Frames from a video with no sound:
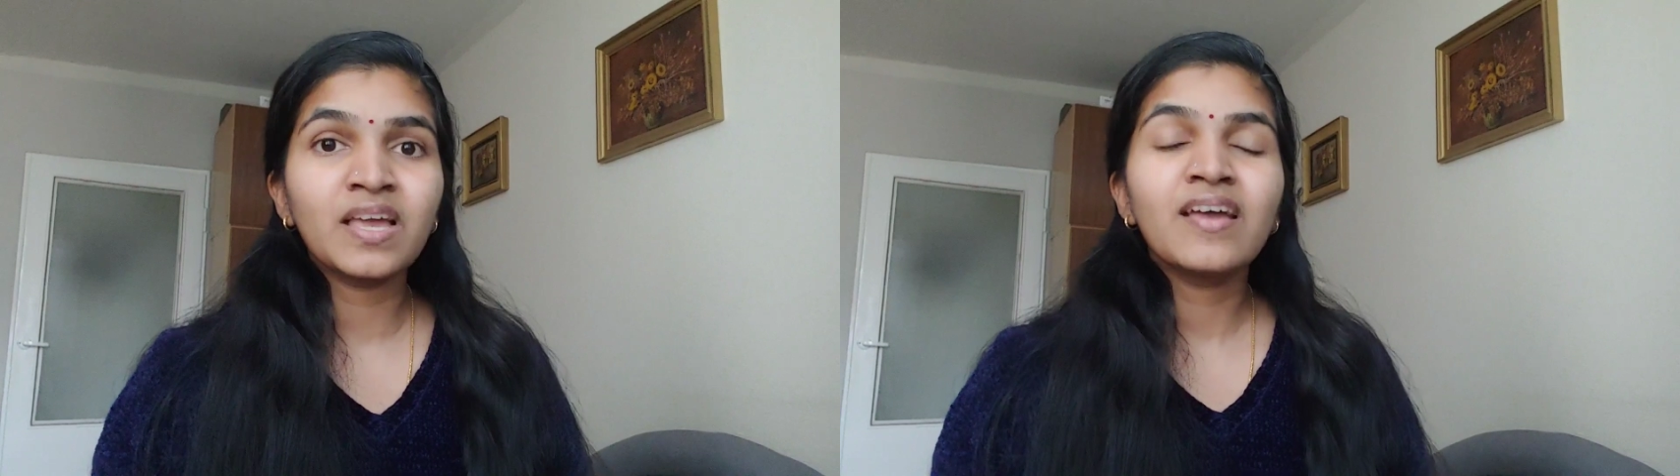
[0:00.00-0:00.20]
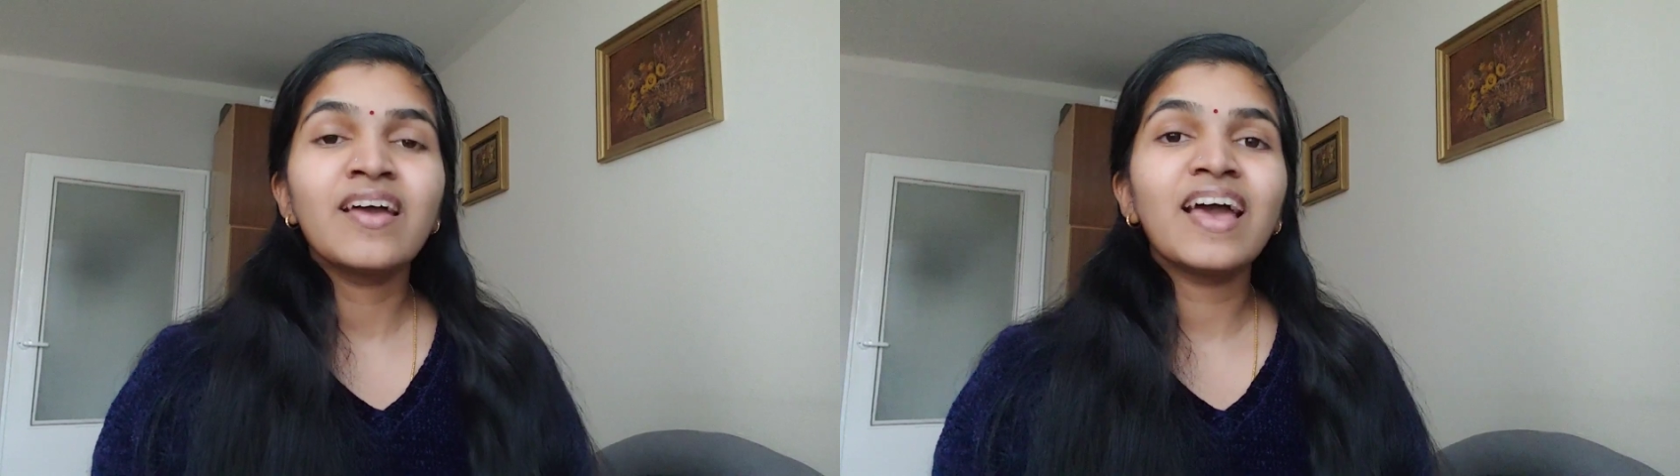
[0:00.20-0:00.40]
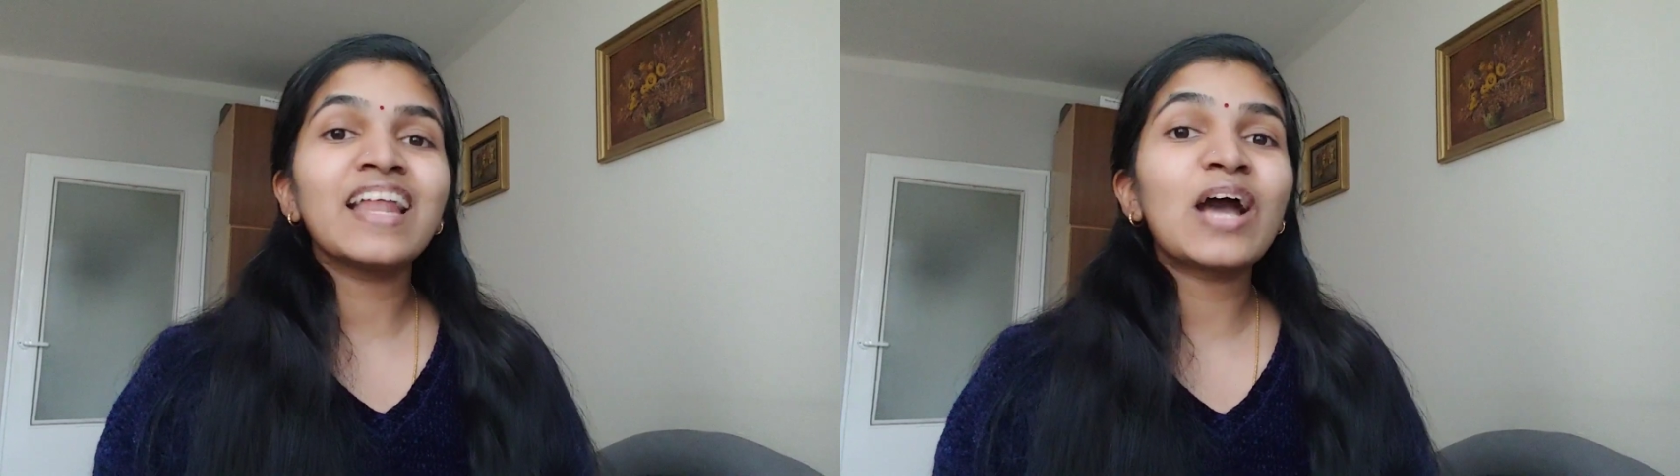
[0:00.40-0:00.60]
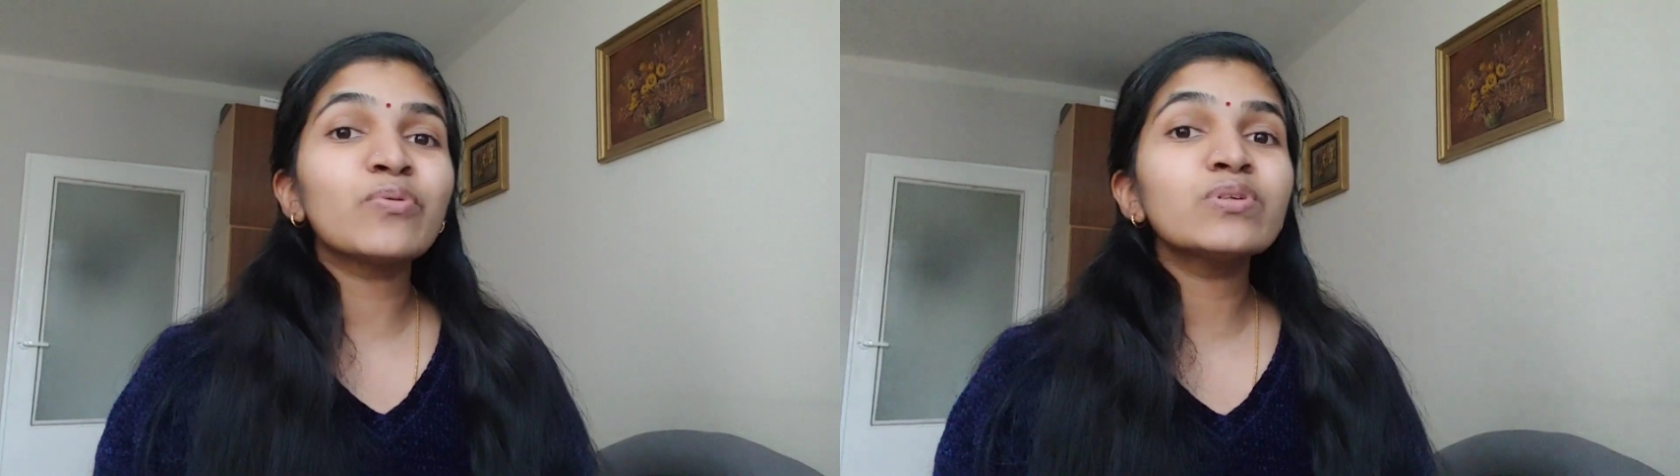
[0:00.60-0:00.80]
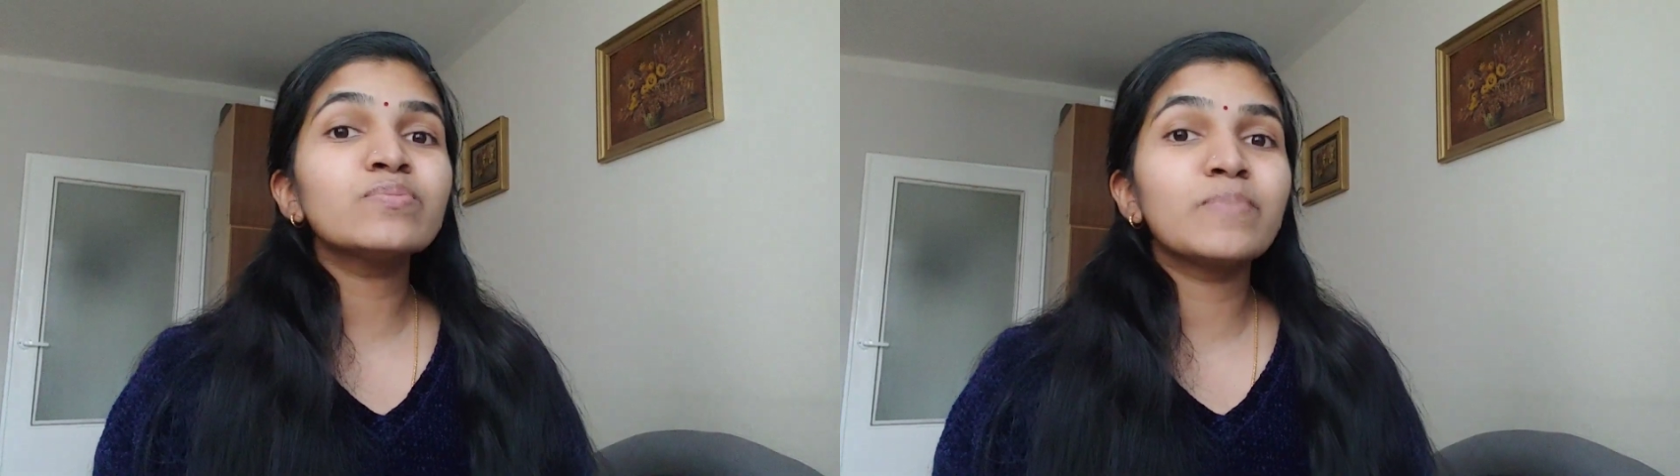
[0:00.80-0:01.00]
And I
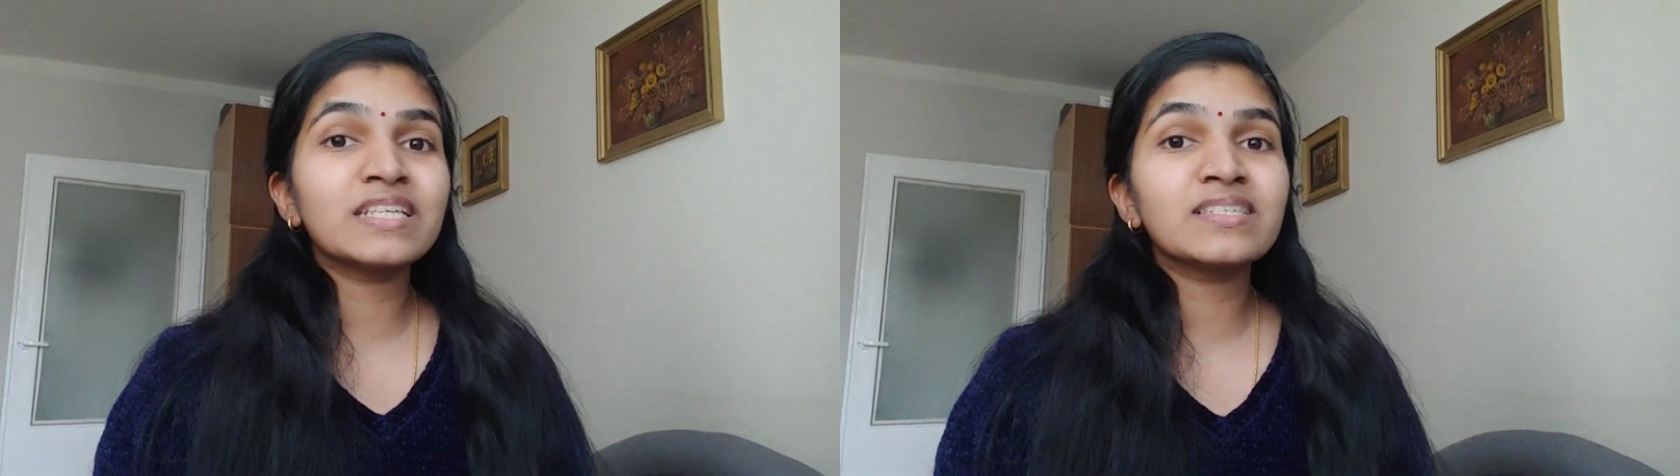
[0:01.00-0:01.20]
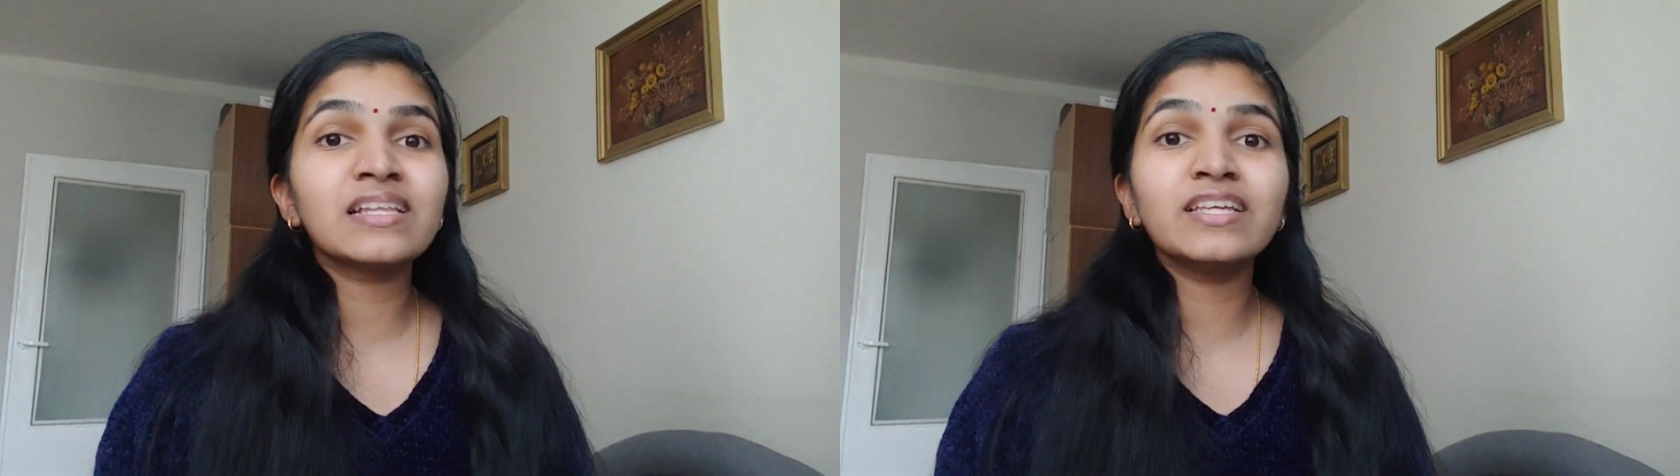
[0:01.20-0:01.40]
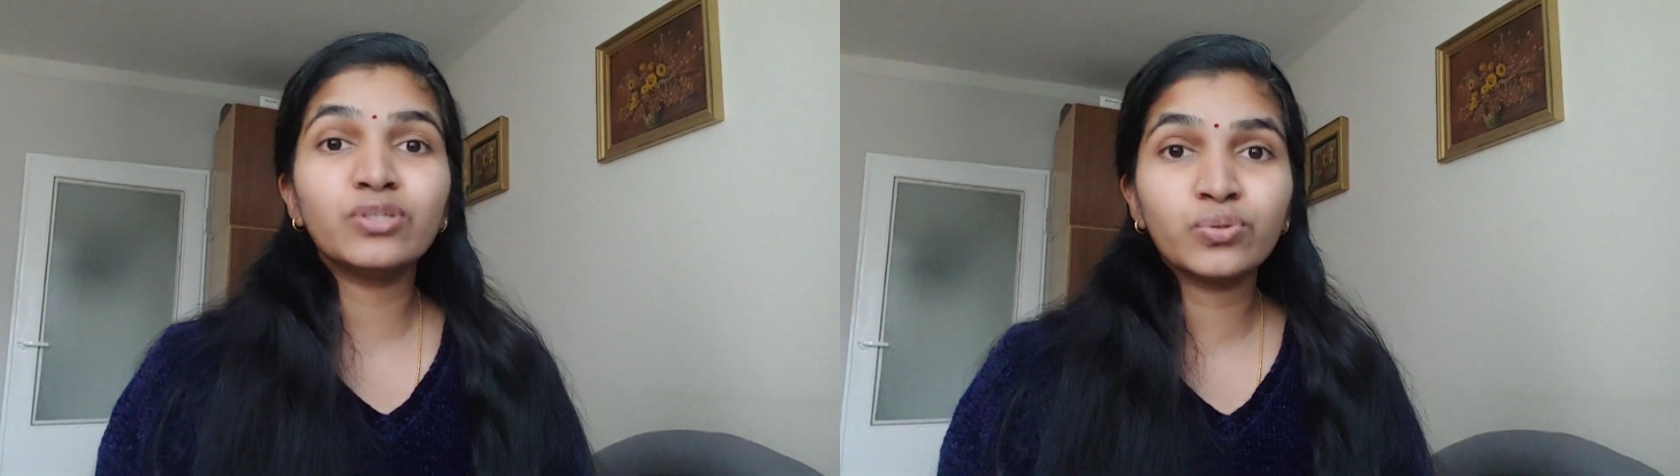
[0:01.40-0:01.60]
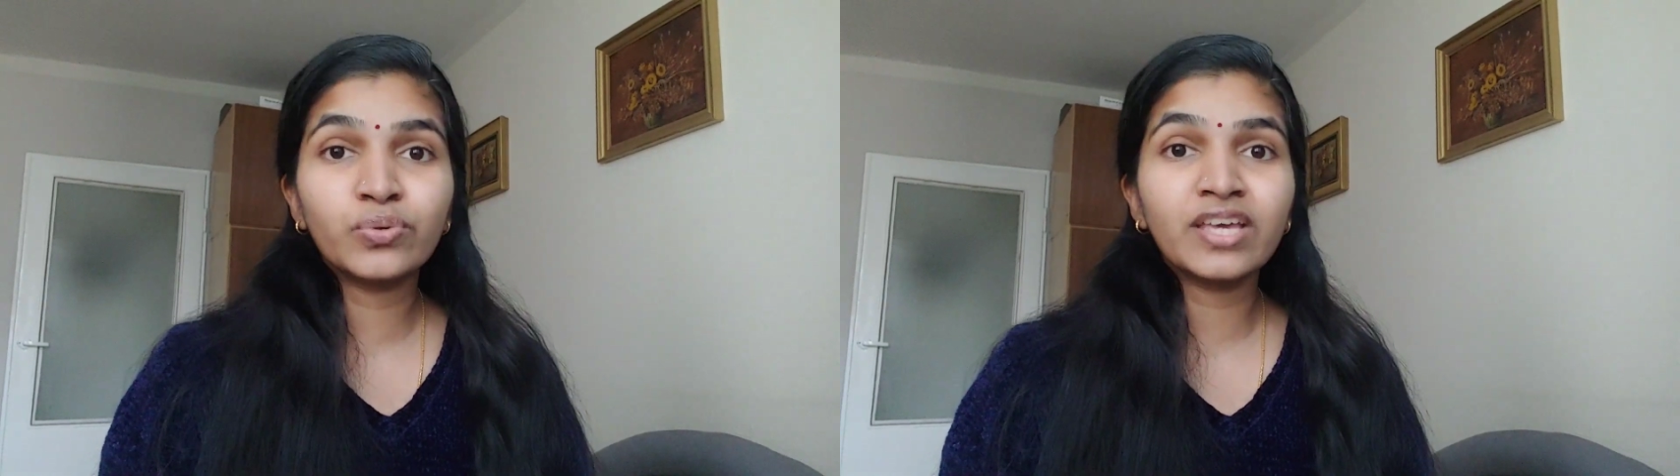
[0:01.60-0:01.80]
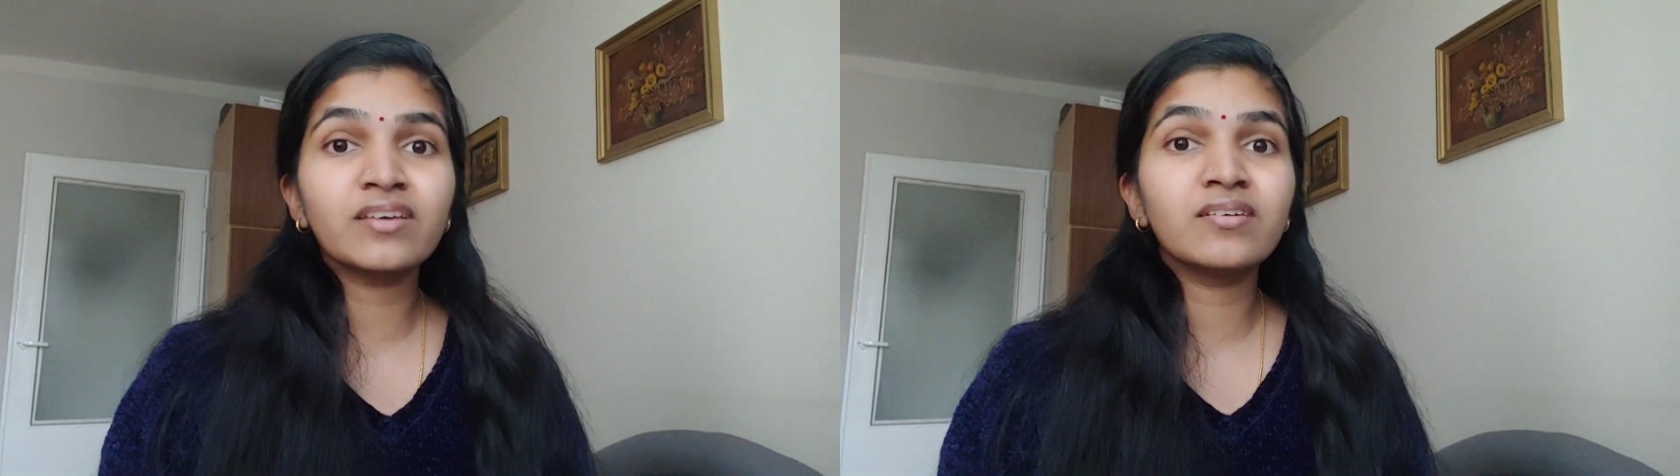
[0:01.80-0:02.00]
was basically
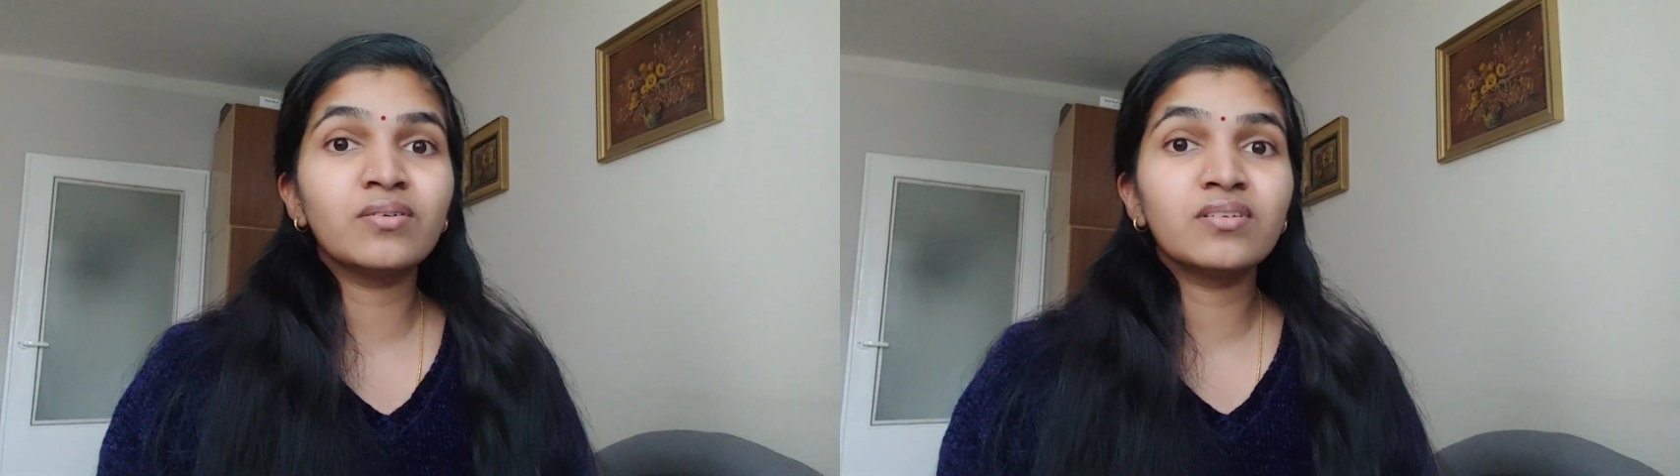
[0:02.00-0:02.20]
doing